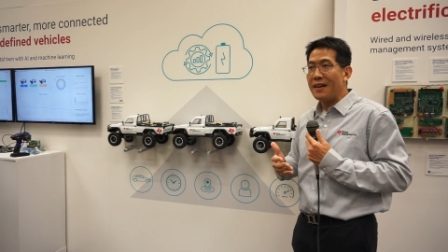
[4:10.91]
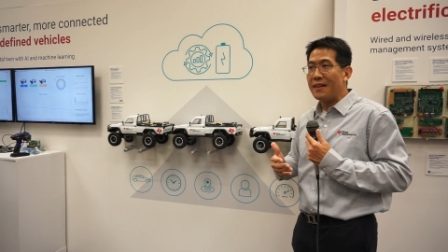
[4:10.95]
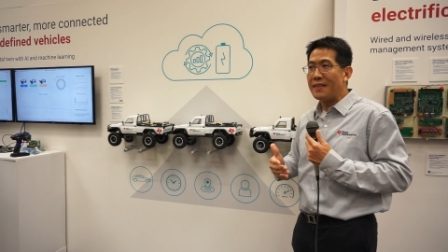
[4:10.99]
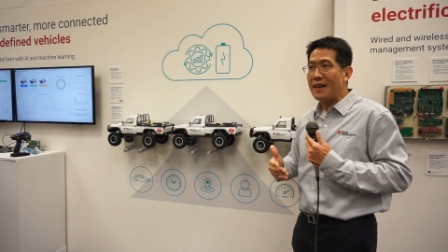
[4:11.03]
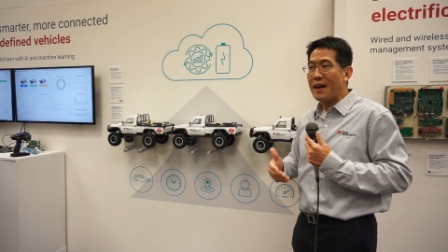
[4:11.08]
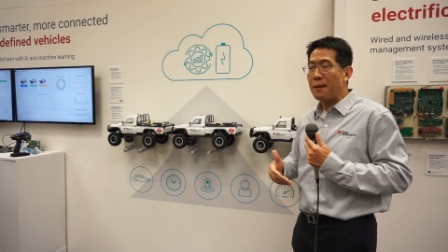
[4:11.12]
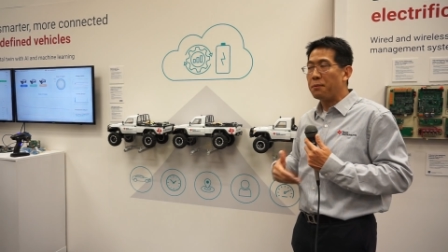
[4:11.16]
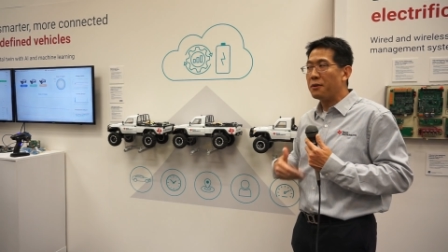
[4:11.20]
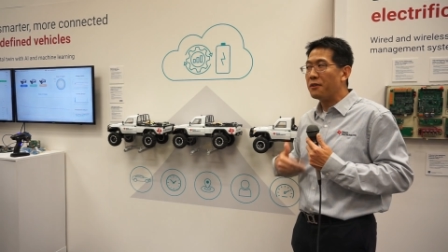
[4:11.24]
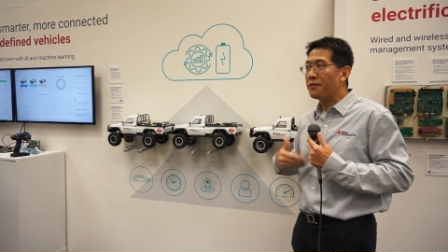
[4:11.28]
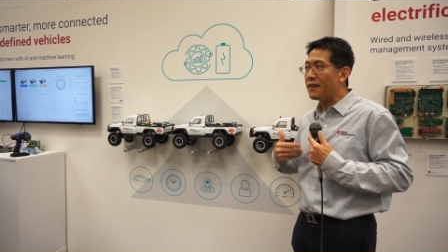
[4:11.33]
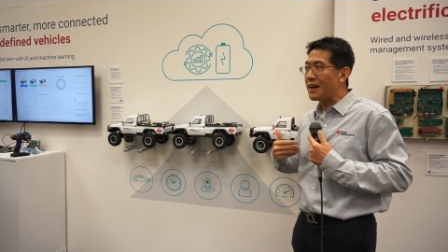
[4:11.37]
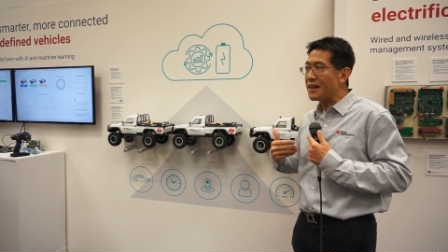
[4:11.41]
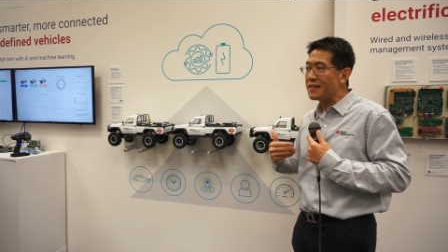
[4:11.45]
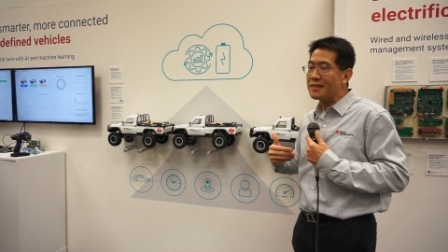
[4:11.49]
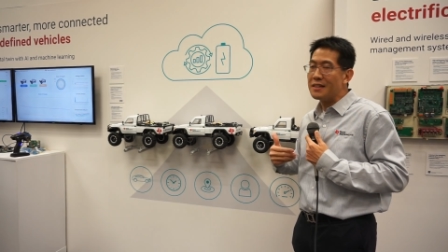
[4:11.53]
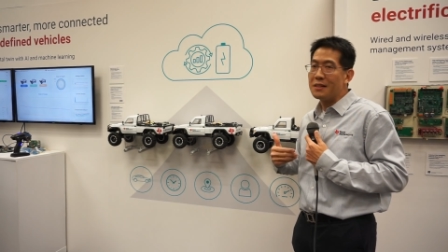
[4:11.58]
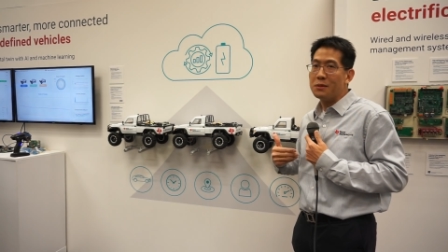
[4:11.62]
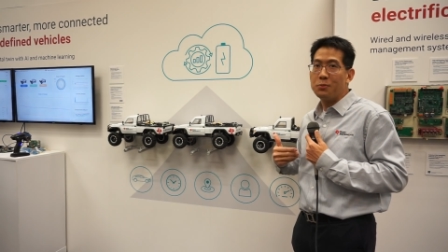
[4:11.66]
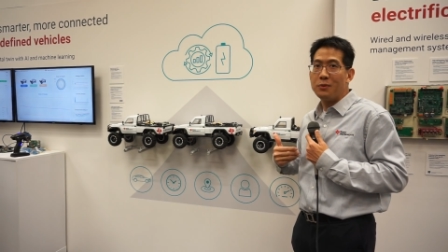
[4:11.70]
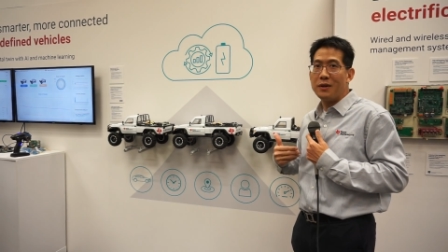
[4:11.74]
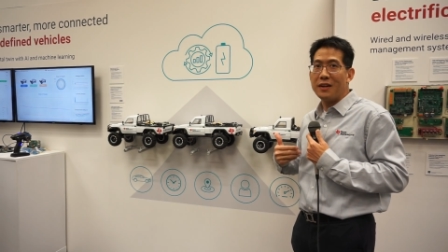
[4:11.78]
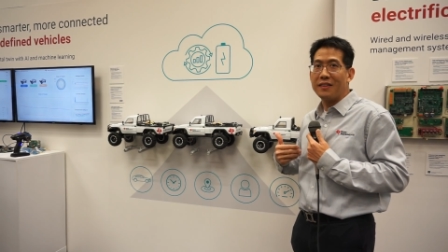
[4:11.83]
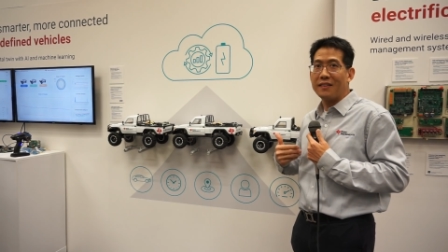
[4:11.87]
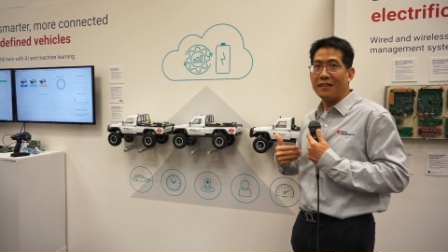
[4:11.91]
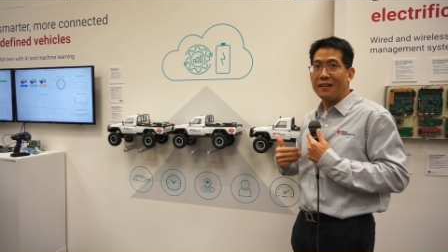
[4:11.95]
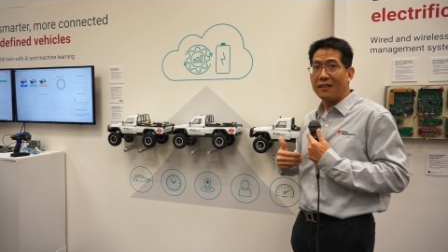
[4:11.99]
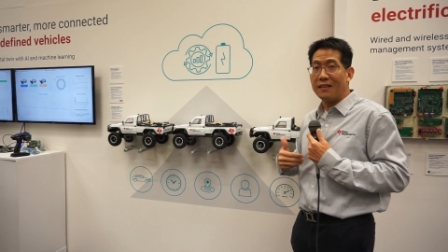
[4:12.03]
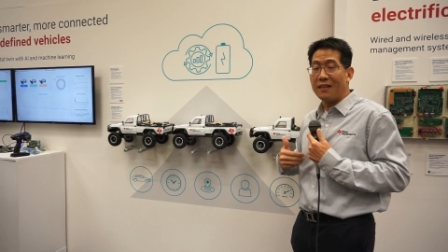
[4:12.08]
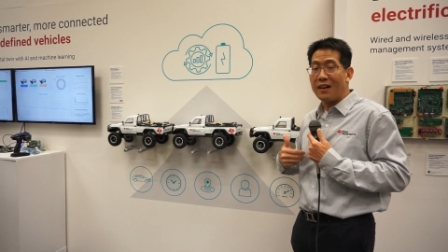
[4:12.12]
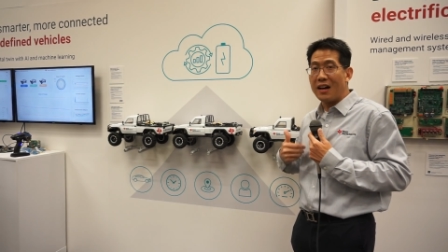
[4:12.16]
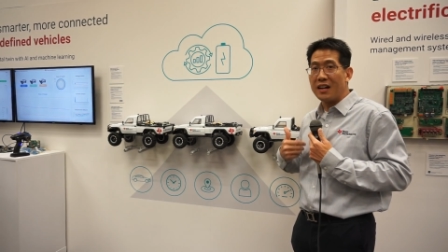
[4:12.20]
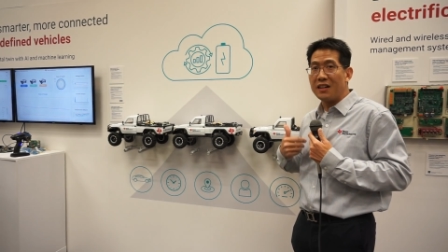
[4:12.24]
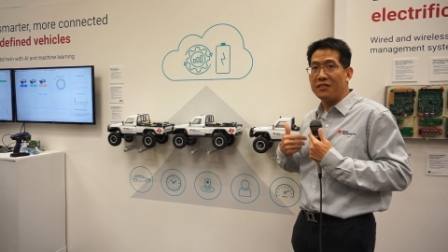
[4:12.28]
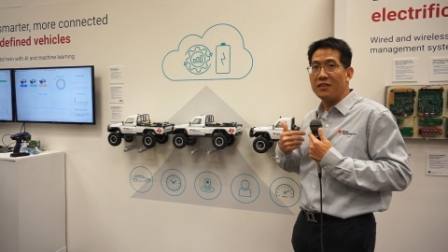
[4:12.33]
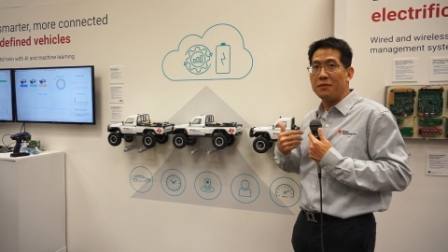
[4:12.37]
That provides us with a
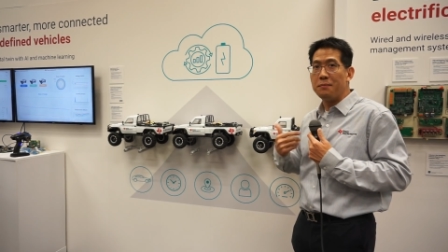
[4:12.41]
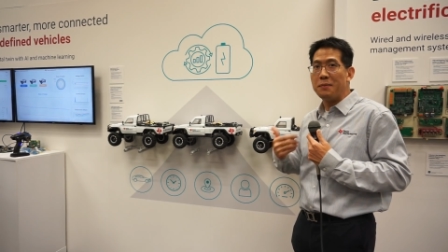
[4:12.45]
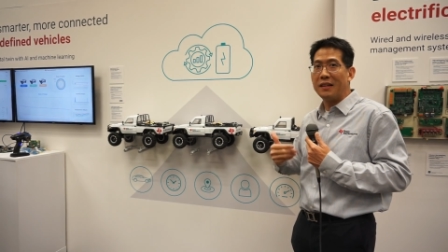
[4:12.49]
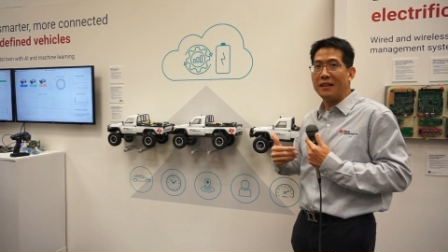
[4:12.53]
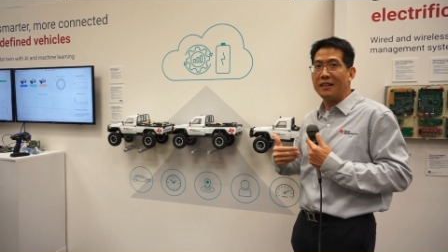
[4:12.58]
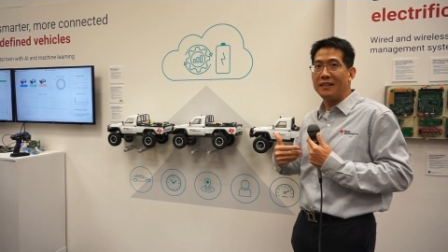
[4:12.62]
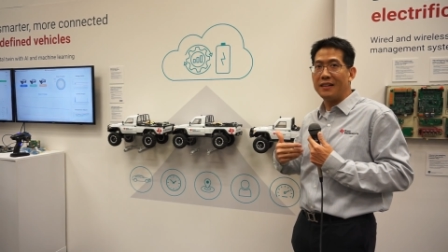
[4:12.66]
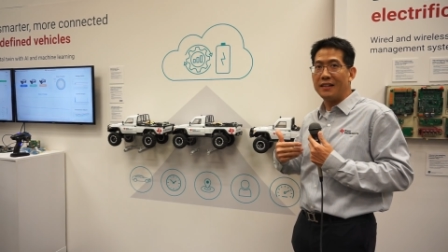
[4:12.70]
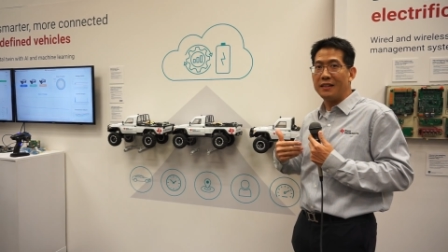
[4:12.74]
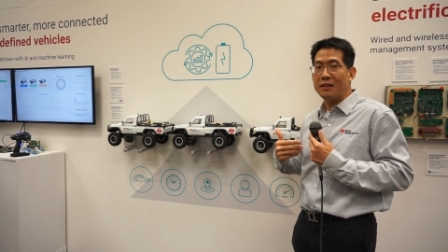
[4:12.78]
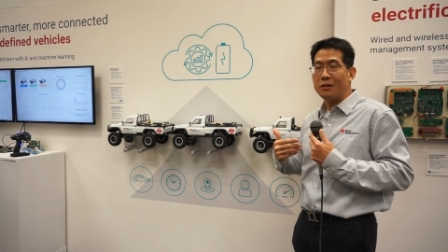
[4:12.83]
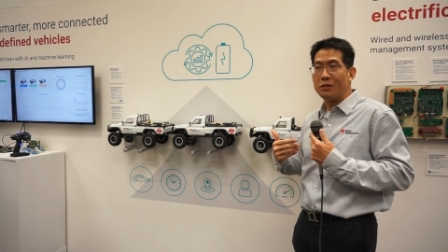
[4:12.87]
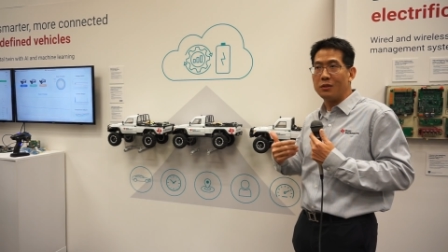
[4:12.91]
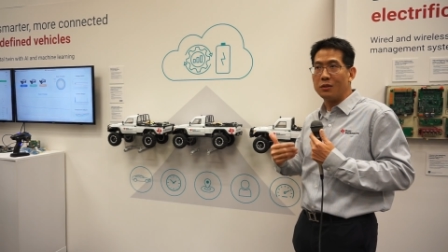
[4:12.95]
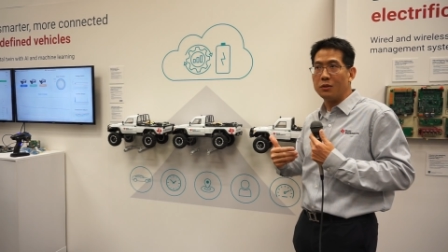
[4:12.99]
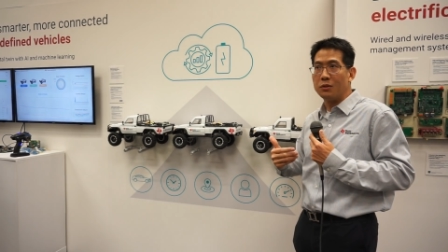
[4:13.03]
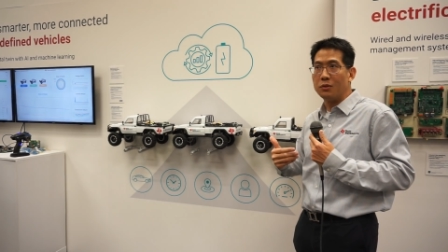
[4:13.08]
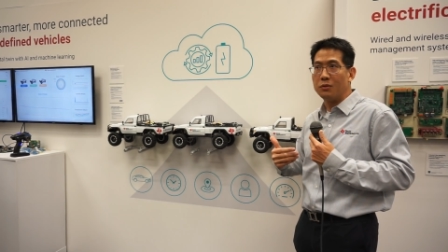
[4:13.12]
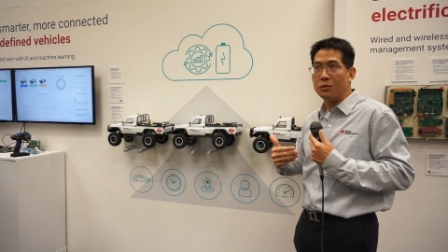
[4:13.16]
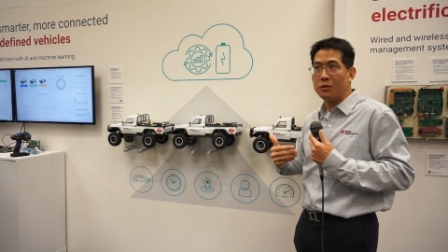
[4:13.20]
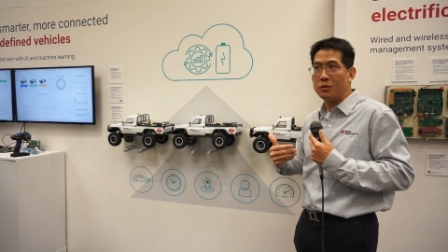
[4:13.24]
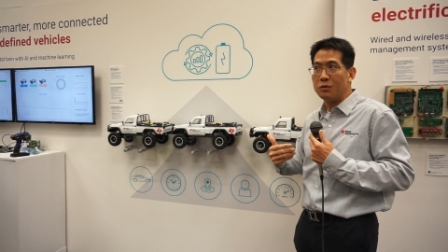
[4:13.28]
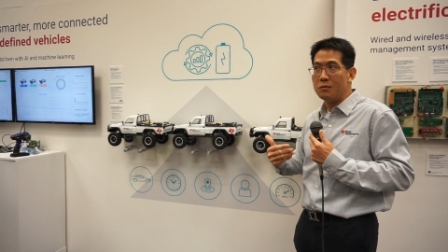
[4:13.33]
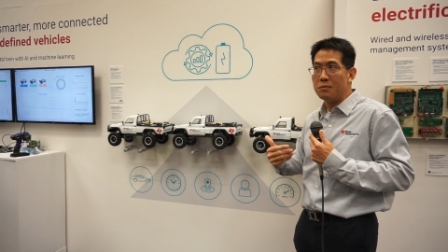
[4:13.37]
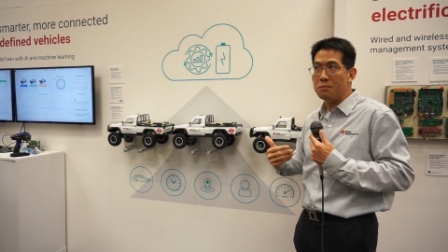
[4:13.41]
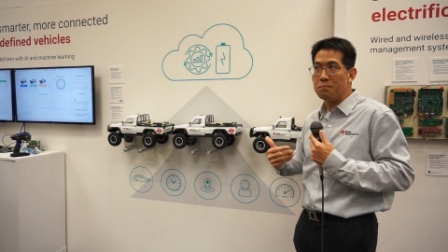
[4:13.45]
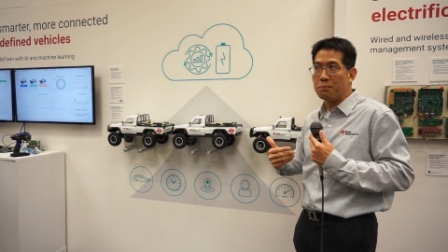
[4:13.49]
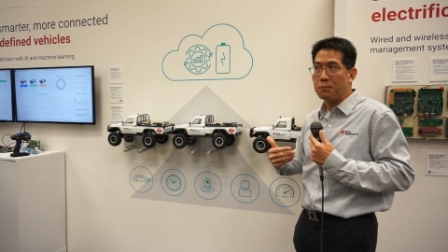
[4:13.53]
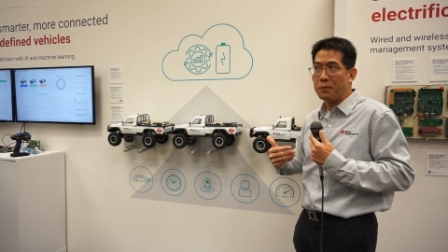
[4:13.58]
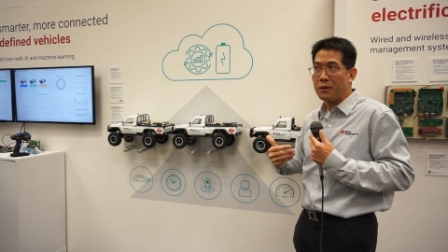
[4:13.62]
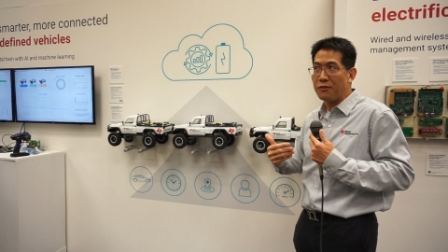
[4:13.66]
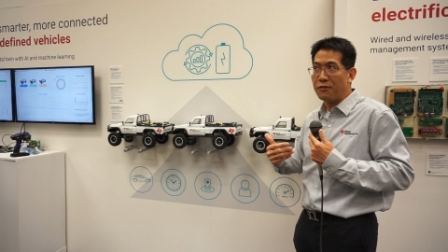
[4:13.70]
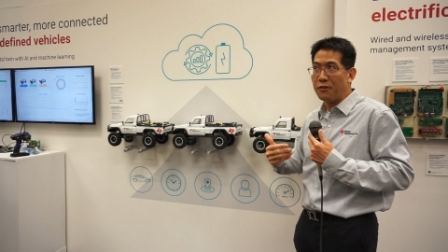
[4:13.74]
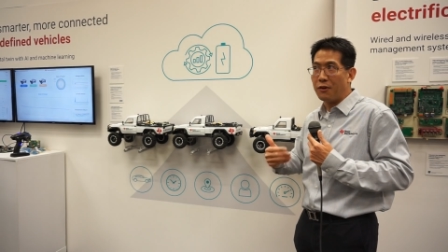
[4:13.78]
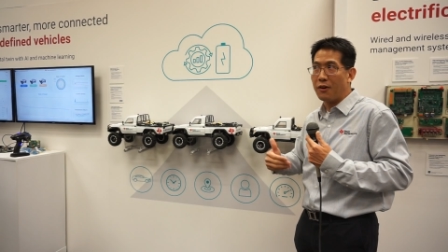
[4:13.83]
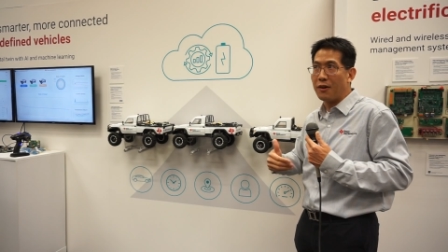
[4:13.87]
lot of ability to
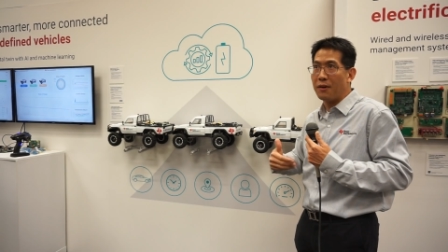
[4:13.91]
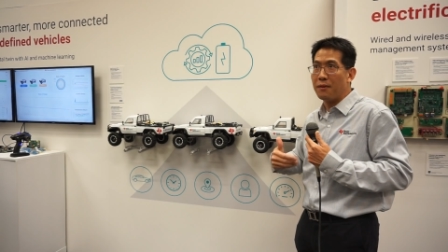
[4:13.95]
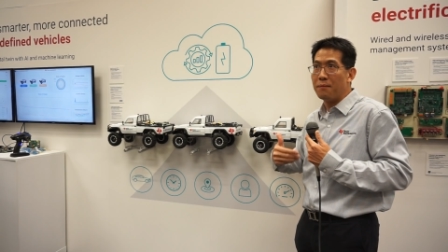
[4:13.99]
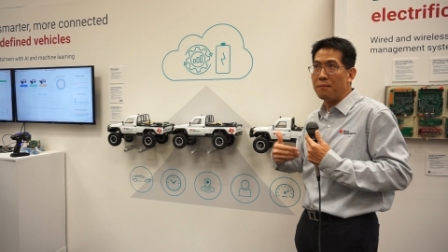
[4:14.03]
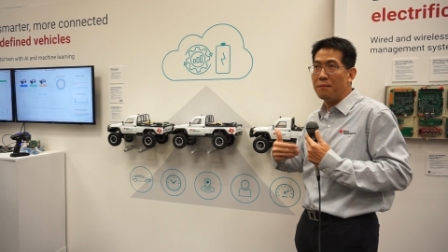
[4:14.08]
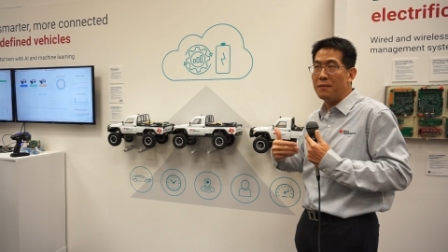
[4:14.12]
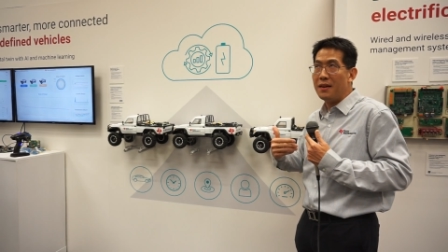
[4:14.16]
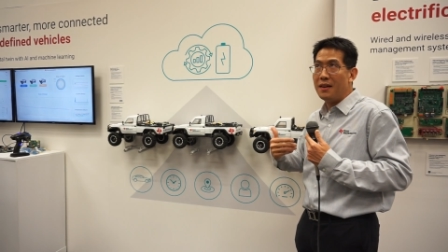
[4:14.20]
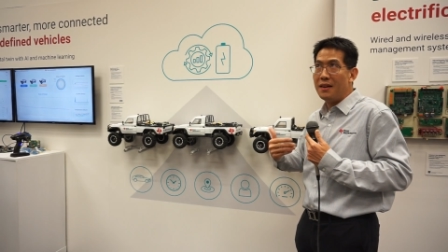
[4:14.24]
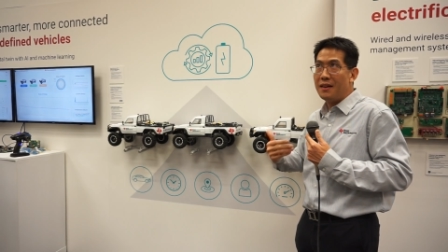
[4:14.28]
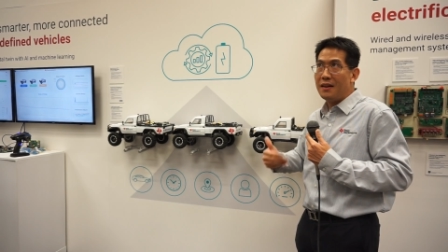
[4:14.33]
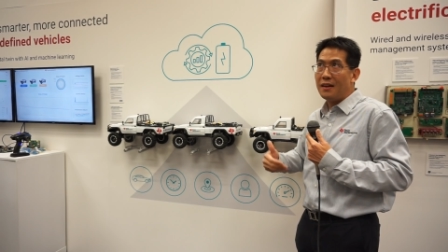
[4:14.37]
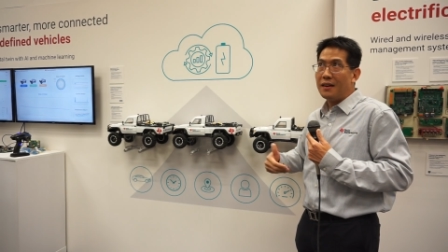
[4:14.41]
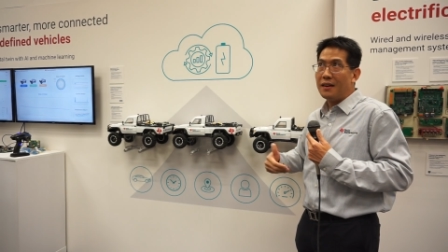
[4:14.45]
perform